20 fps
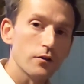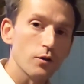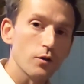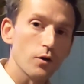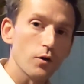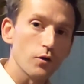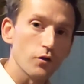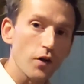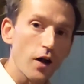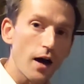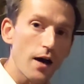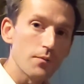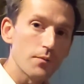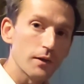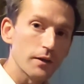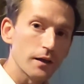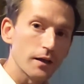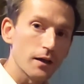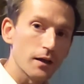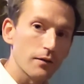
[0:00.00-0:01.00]
So it goes
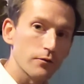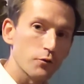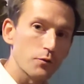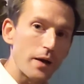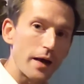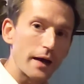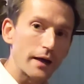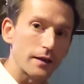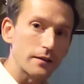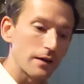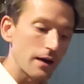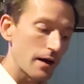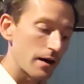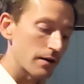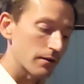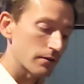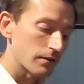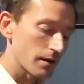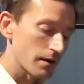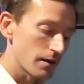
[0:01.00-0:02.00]
up and then it comes back
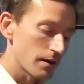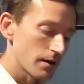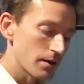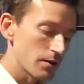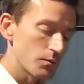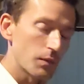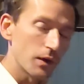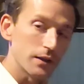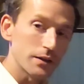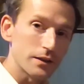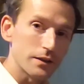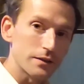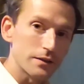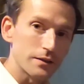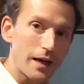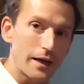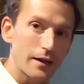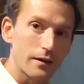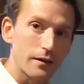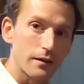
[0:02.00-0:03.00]
down. But the
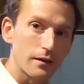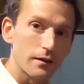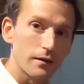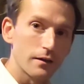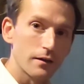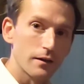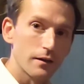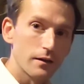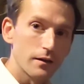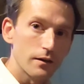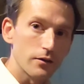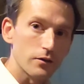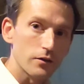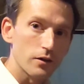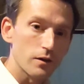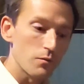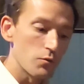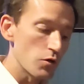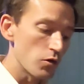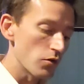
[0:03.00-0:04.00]
tenor is
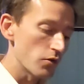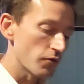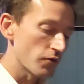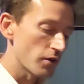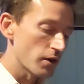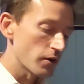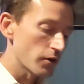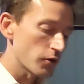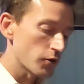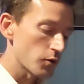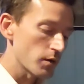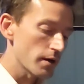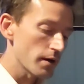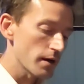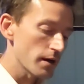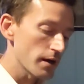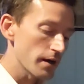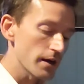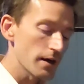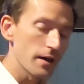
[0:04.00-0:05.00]
going to move
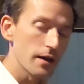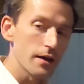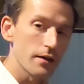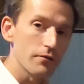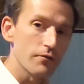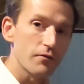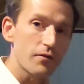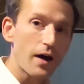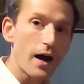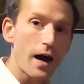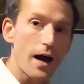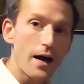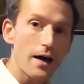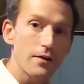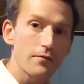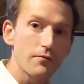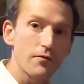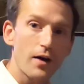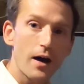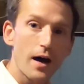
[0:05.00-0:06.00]
3,
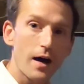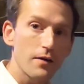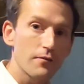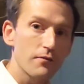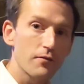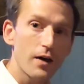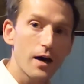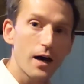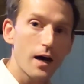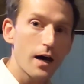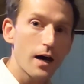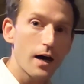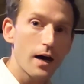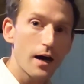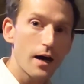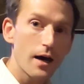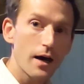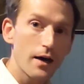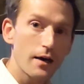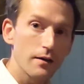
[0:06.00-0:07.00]
5, 5,
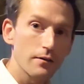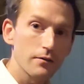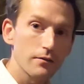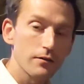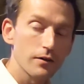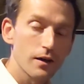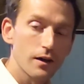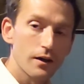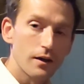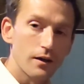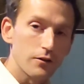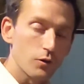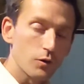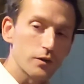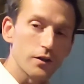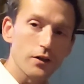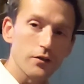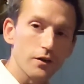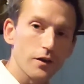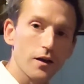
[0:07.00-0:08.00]
5.
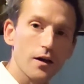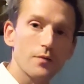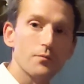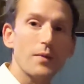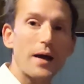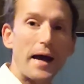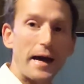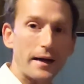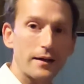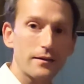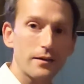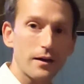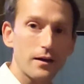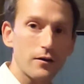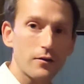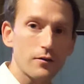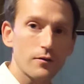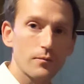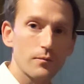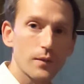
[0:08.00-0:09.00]
So it doesn't come back
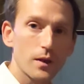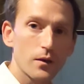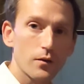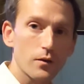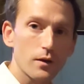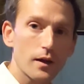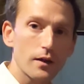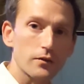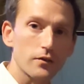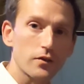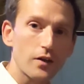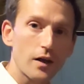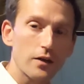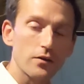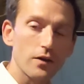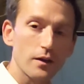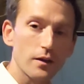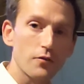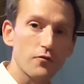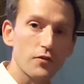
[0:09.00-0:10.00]
down. Okay, it
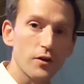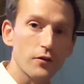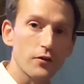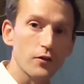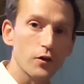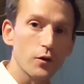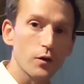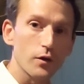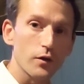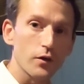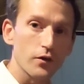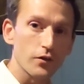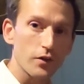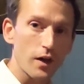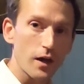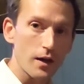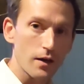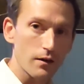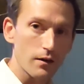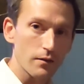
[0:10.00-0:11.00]
stays on the 5th note of the
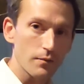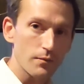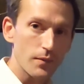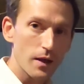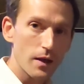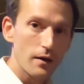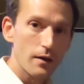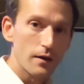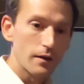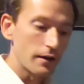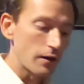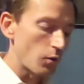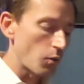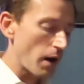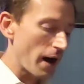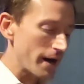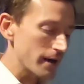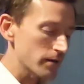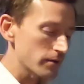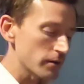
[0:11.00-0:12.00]
scale. Now,
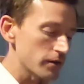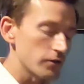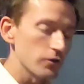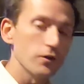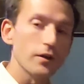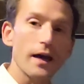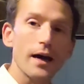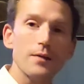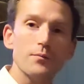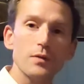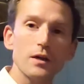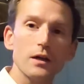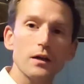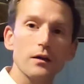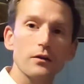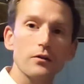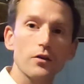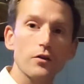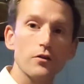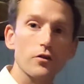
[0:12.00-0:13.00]
why does it do that?
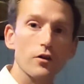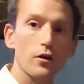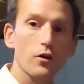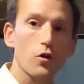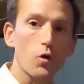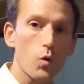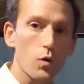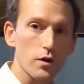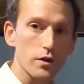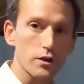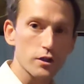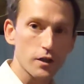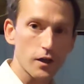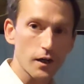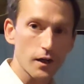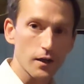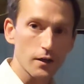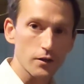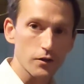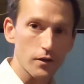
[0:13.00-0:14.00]
Because there's a chord
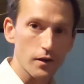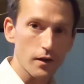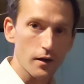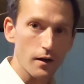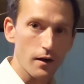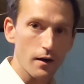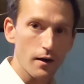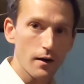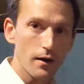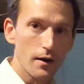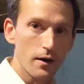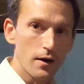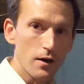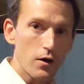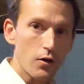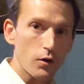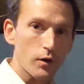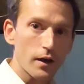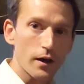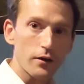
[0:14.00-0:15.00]
change there.
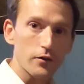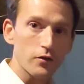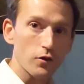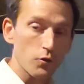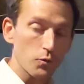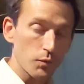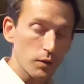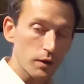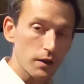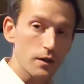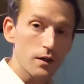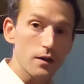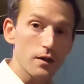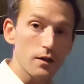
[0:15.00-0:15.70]
Okay, so